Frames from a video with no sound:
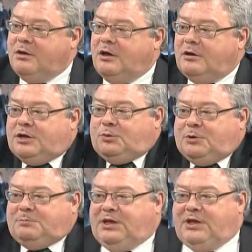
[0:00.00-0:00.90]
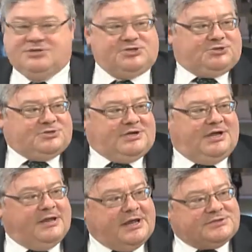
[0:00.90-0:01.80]
it would be easy to
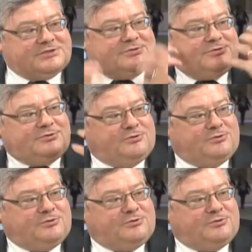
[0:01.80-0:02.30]
say let's